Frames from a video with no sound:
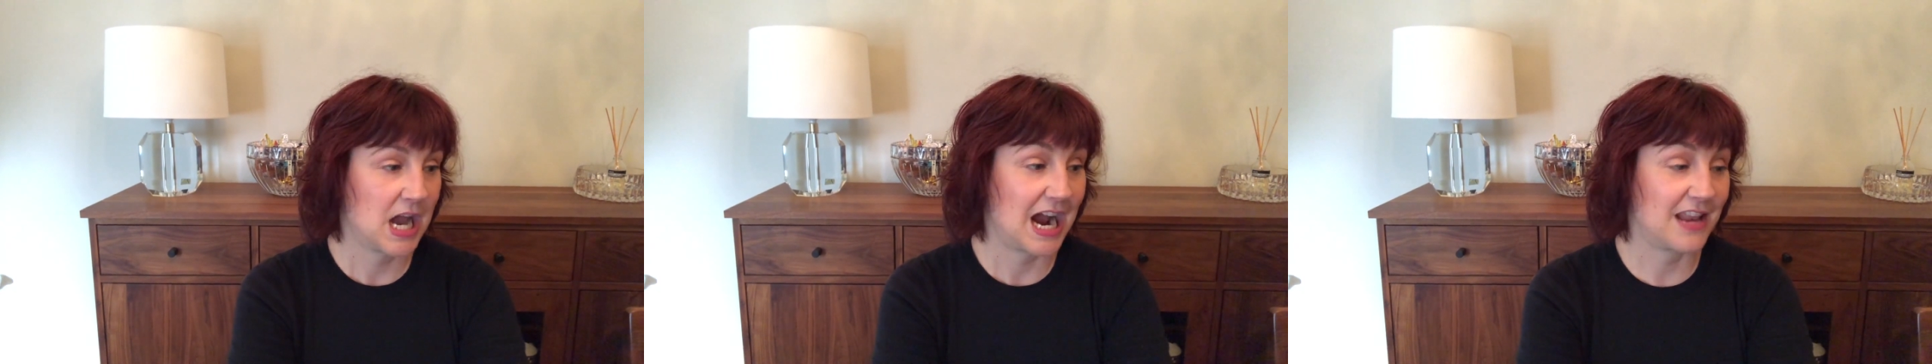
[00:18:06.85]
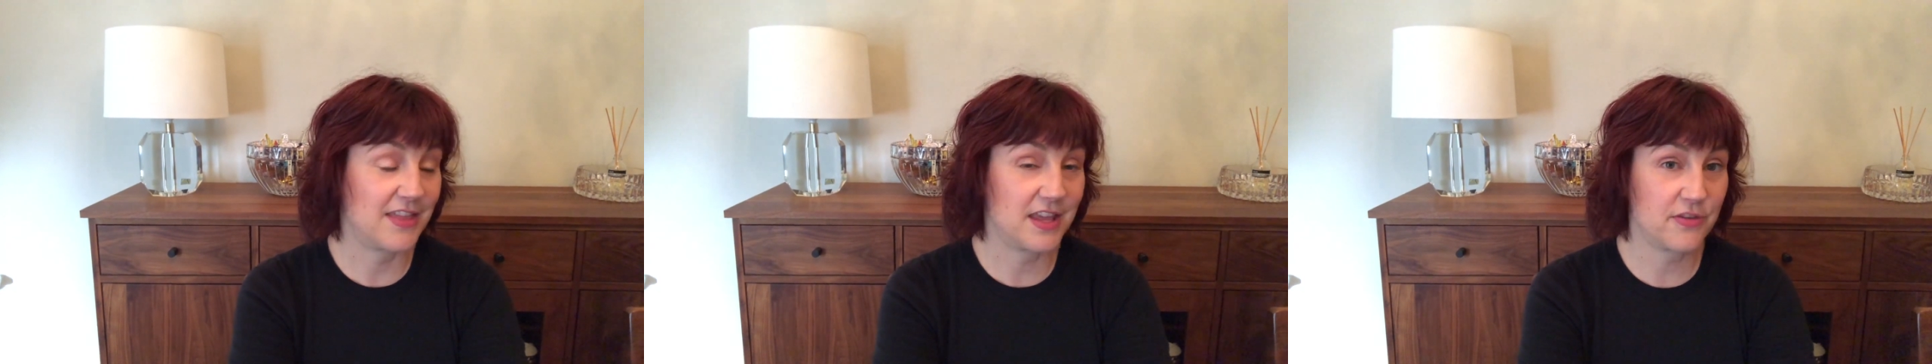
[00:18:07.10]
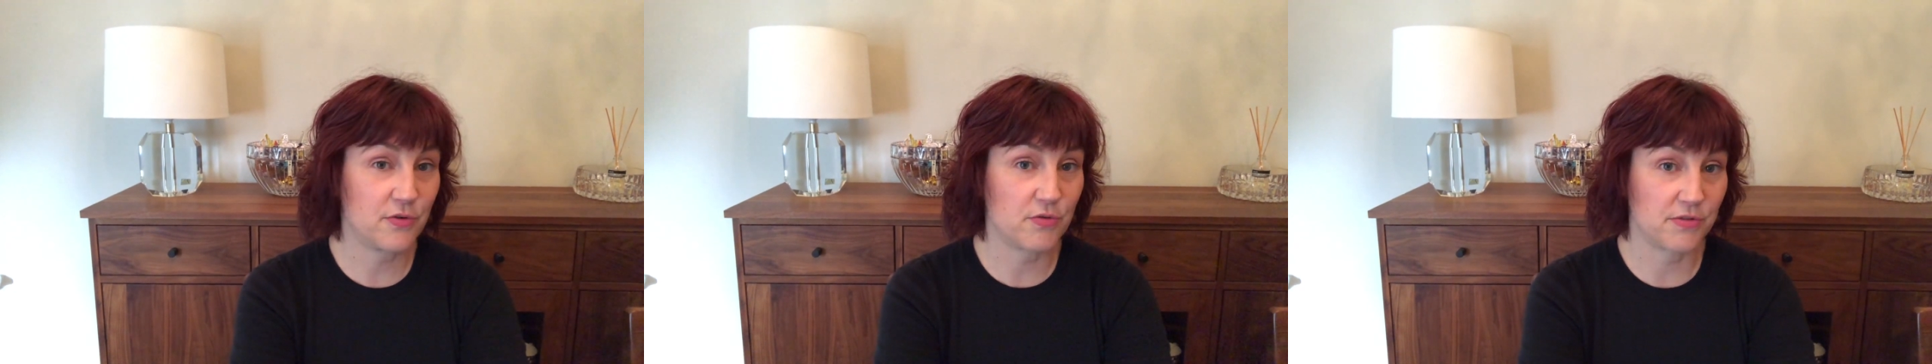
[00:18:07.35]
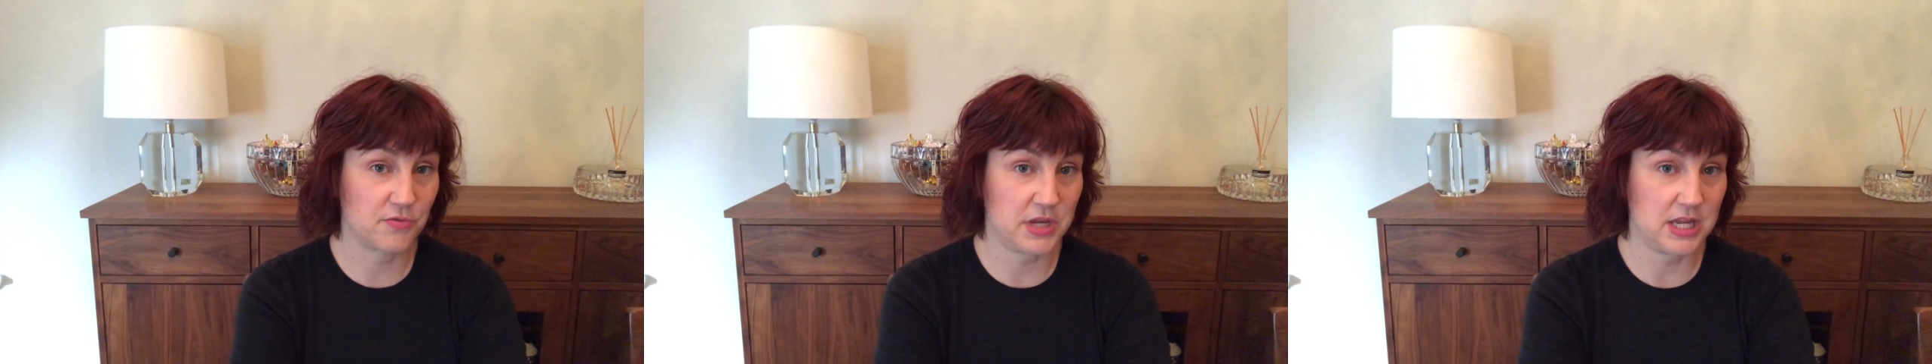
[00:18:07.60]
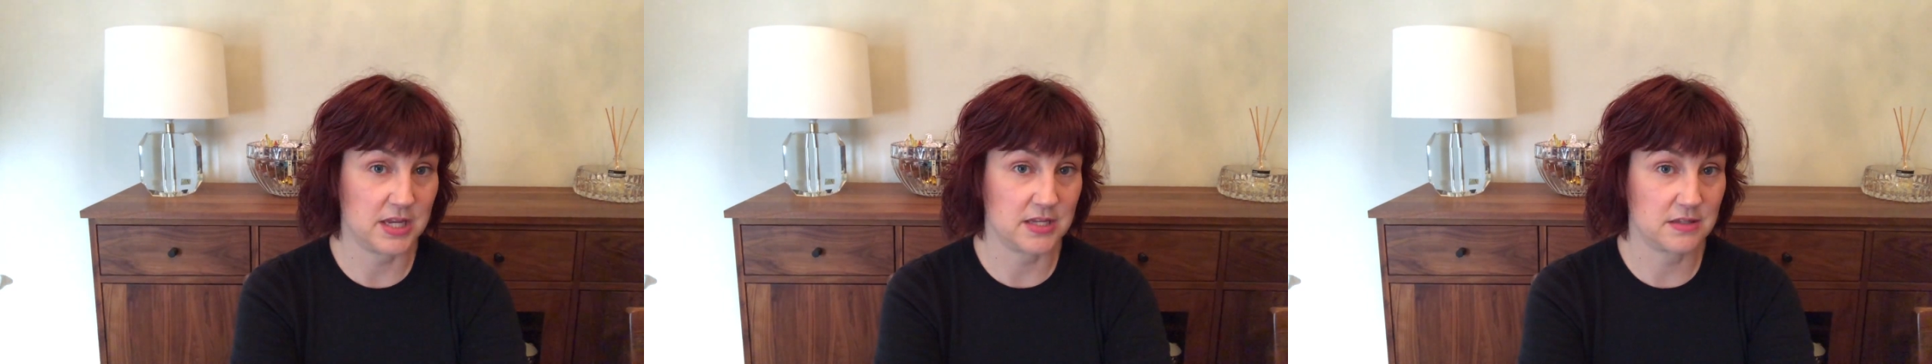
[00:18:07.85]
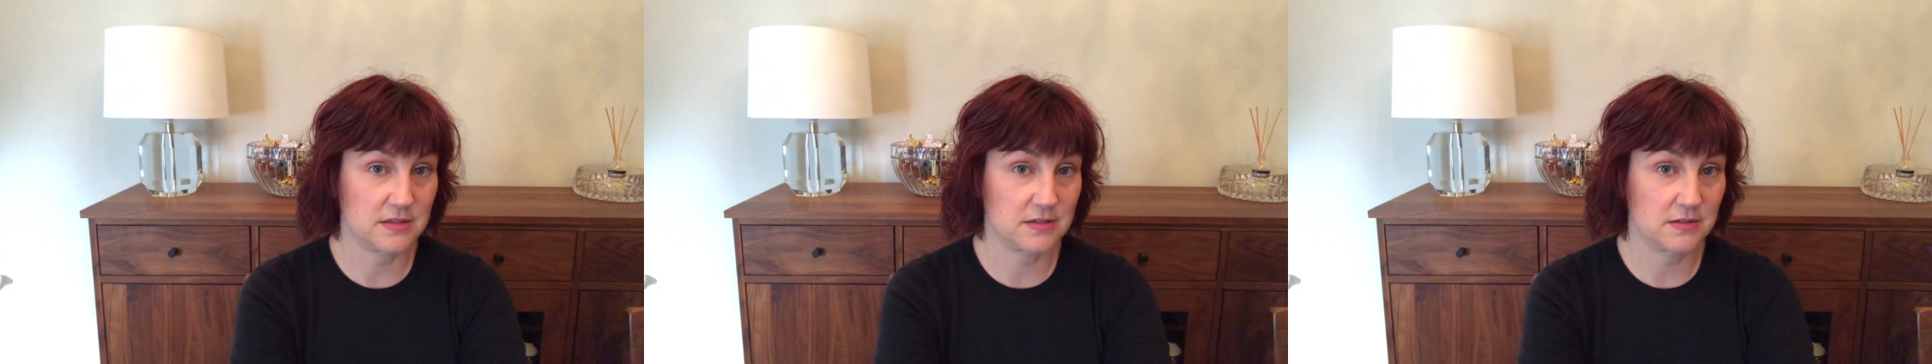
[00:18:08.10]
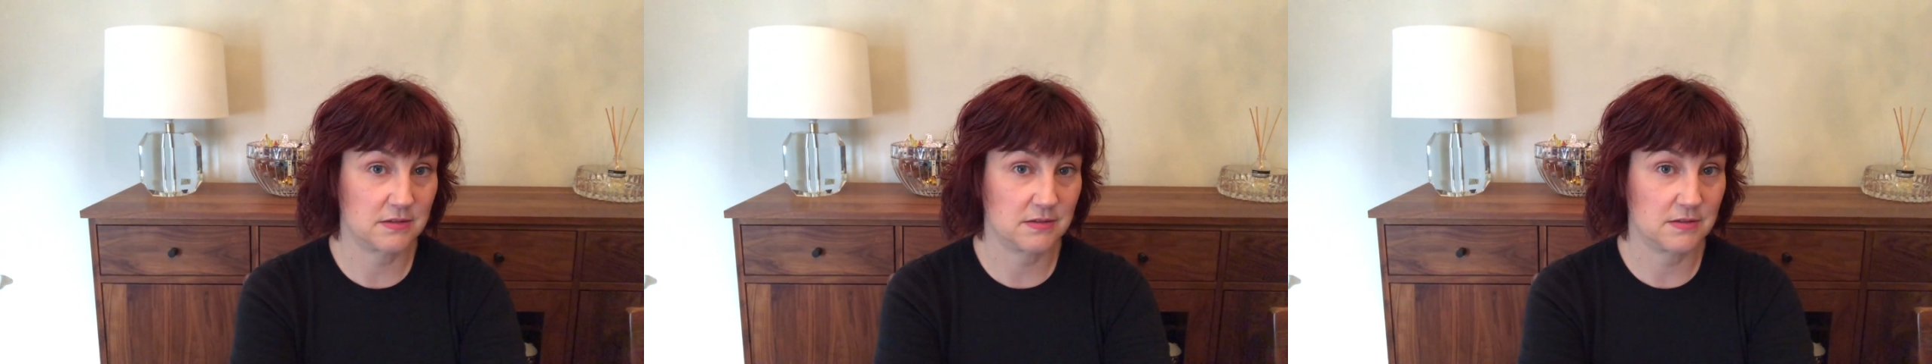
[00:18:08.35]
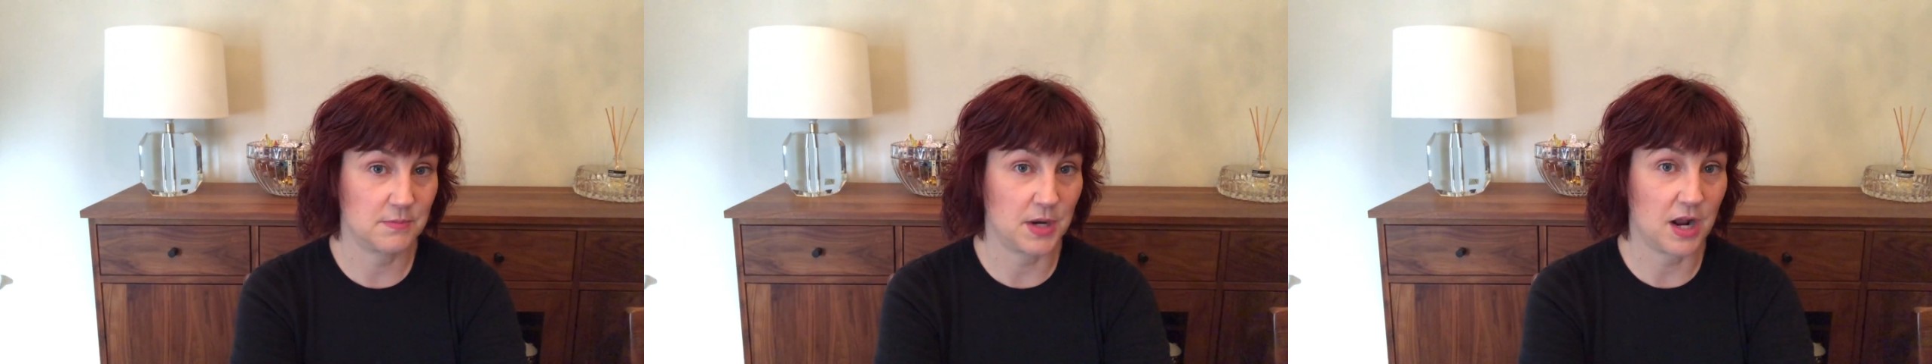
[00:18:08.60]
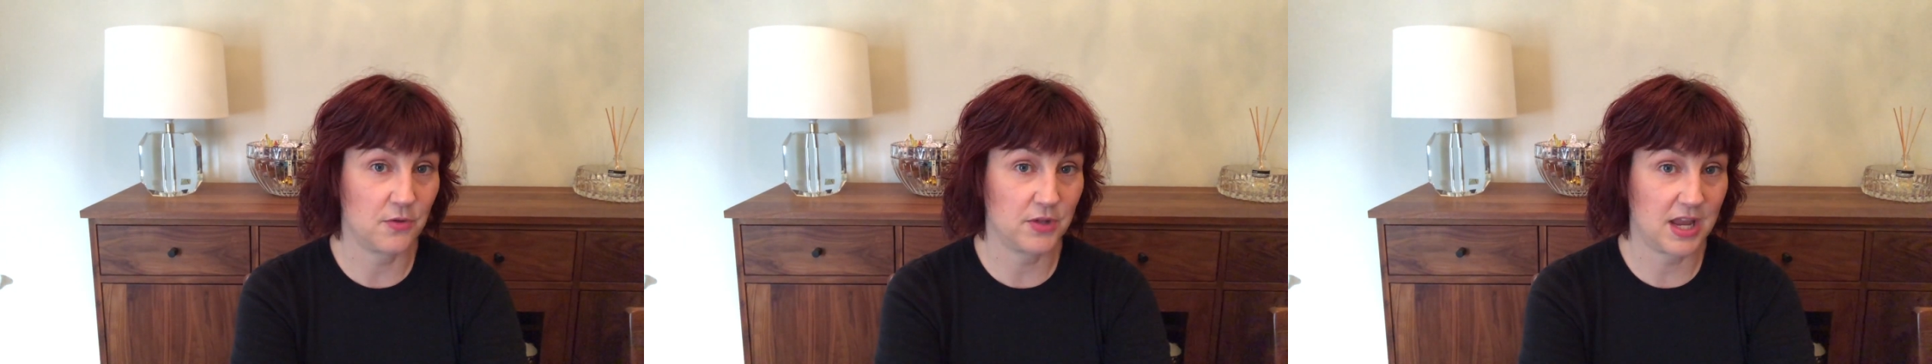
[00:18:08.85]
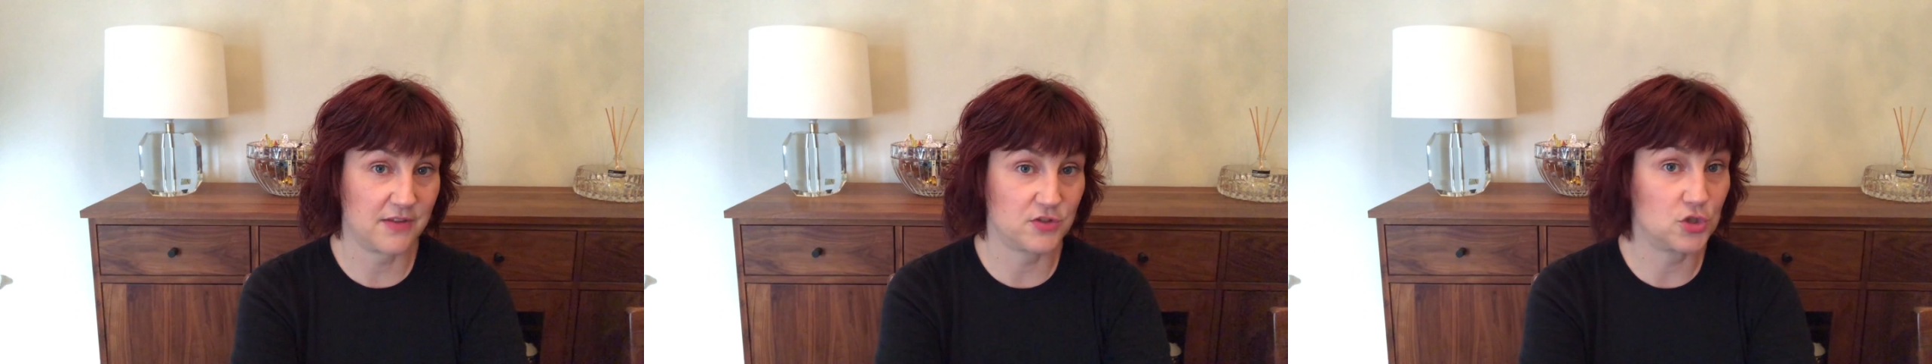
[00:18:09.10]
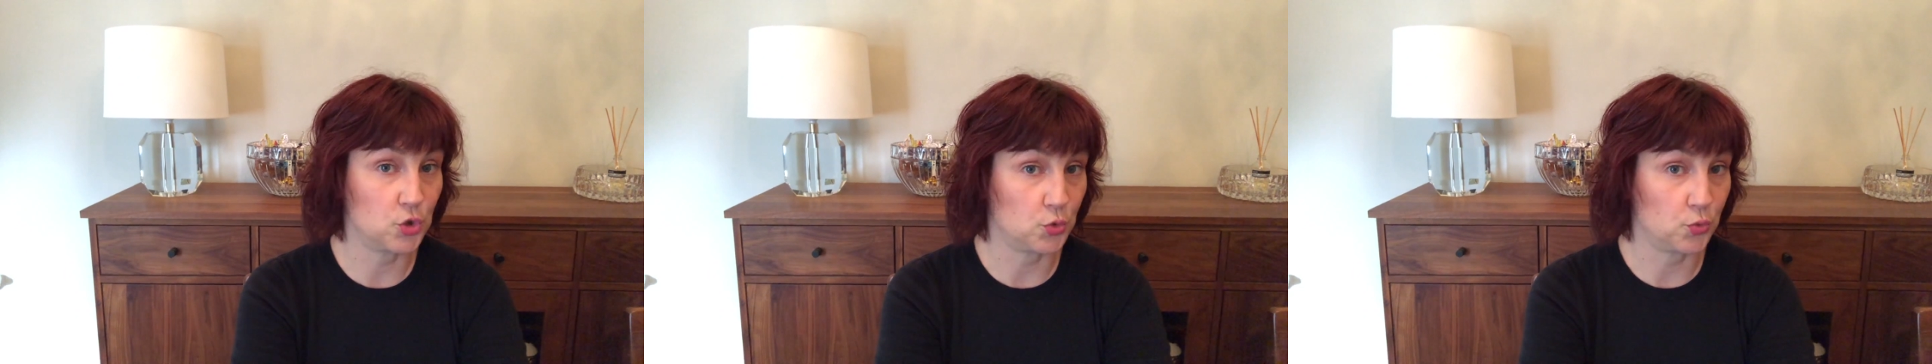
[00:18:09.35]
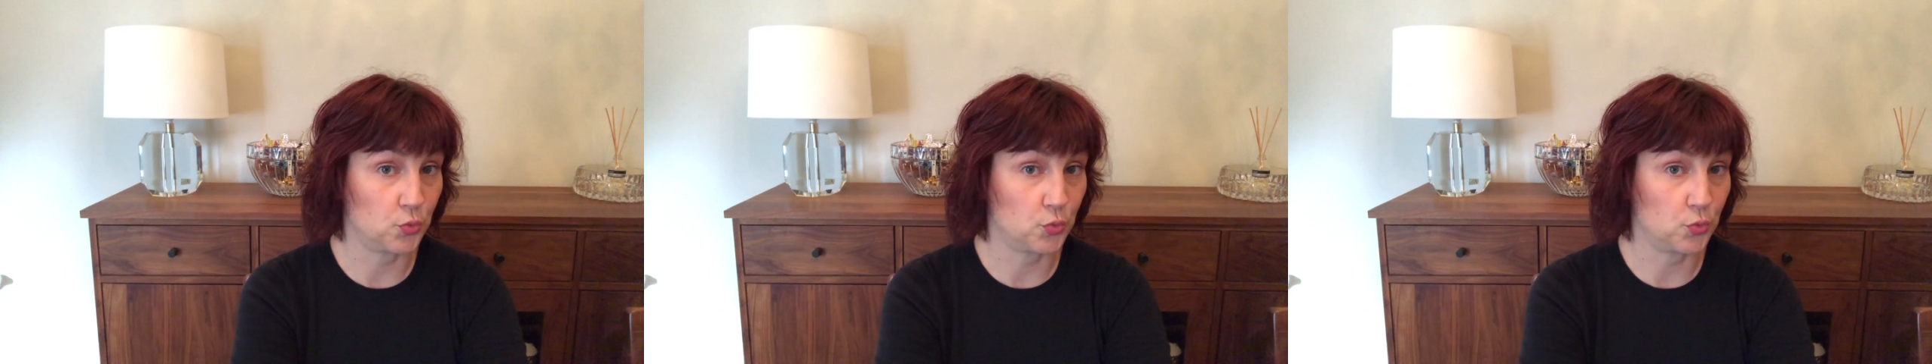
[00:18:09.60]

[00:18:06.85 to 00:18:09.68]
I think there are 3 kits, but I only have 2.